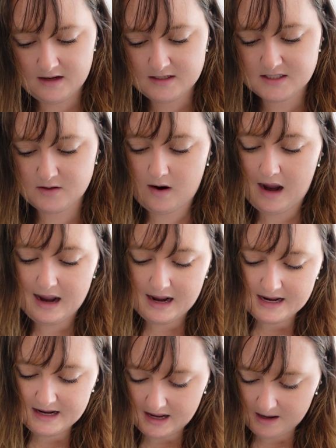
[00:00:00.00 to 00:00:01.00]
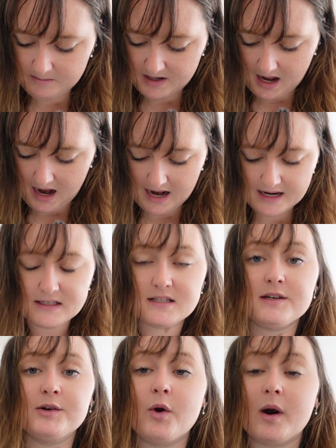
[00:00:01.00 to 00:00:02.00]
So I am
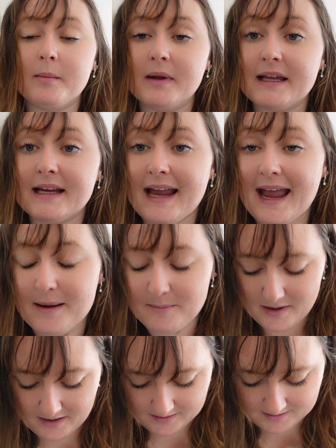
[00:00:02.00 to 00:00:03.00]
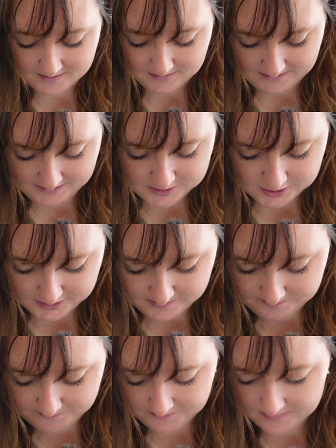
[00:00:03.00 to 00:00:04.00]
not normally a mug collector,
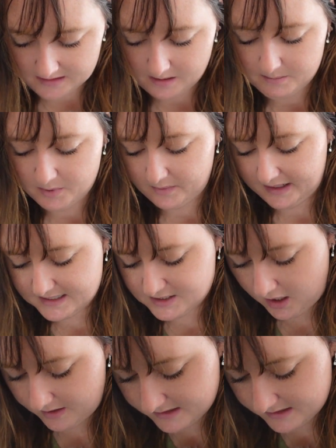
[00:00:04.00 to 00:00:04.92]
but when I saw